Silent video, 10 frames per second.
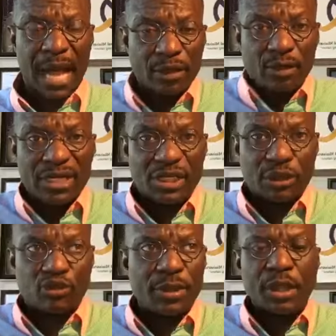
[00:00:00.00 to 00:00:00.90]
Are you
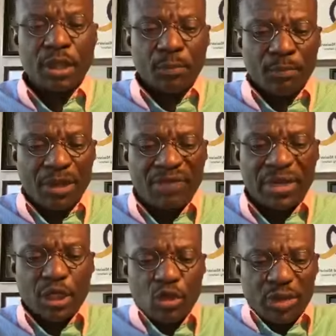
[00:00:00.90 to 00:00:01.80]
listening to me?
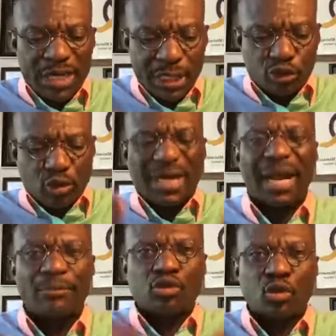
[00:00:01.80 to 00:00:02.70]
Beloved, you need to
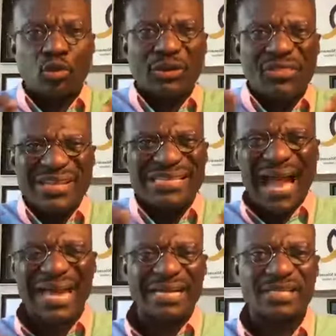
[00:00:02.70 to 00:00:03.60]
come to
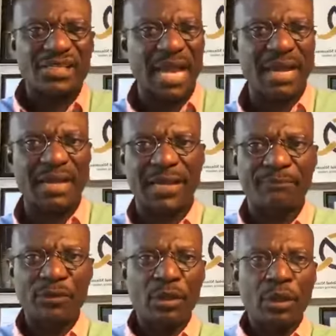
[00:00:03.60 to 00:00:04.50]
this
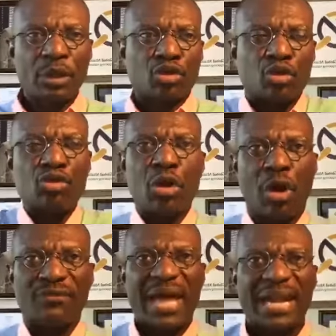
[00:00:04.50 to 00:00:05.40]
understanding to
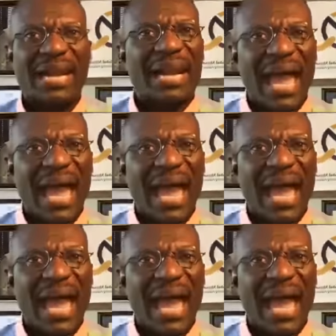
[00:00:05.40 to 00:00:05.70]
know that